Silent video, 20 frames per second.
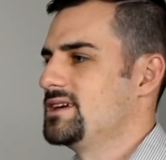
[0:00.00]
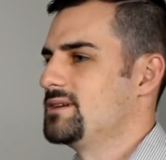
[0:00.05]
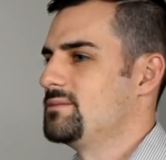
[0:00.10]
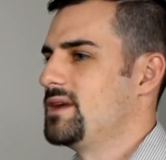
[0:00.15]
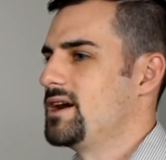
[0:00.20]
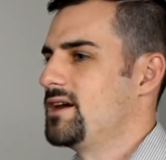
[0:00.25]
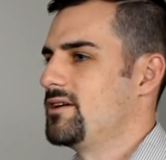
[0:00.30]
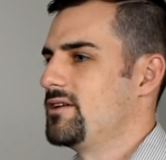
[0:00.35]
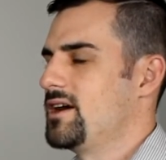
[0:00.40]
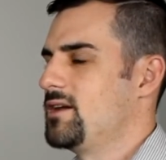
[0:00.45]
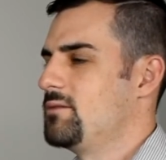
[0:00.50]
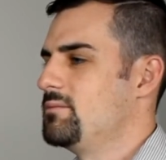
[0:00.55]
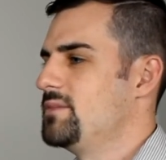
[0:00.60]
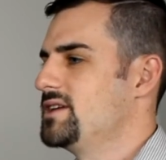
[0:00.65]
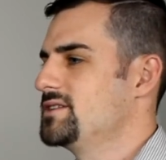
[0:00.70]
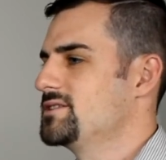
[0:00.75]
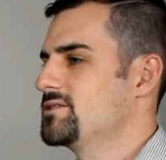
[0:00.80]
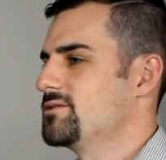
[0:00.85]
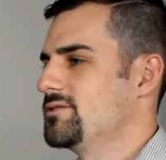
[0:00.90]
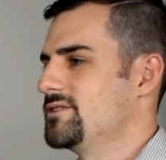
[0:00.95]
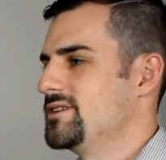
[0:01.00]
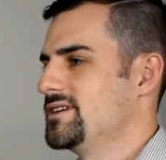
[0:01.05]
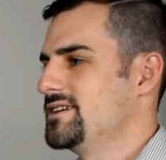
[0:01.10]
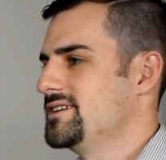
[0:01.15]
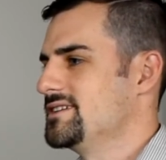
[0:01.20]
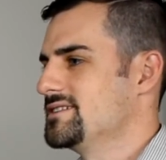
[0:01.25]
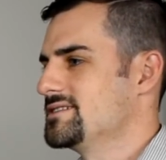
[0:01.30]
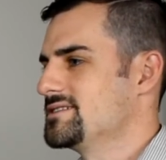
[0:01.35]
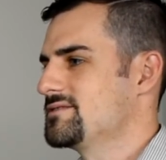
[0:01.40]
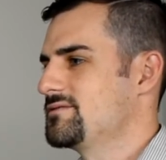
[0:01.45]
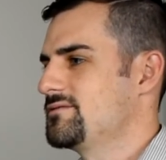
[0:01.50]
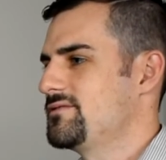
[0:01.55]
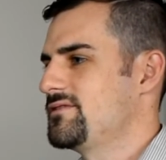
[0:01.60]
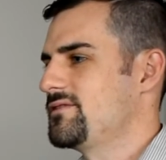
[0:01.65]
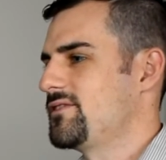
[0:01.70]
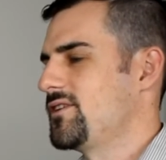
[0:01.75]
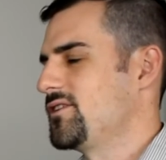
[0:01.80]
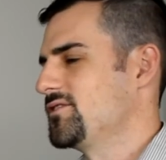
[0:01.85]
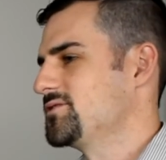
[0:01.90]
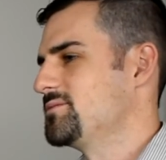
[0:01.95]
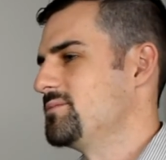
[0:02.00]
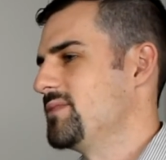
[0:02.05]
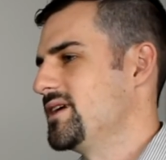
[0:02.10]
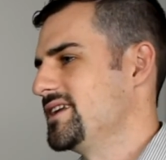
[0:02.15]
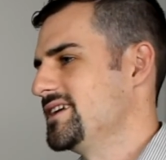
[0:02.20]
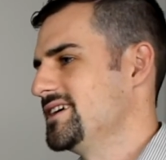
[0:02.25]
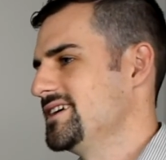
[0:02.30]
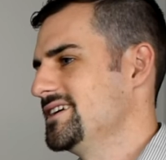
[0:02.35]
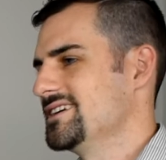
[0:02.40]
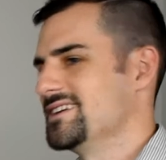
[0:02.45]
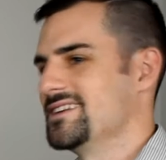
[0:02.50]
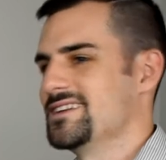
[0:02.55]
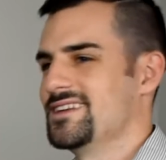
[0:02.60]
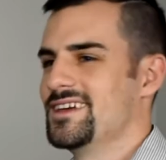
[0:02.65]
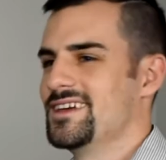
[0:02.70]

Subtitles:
about how Bitcoin is false money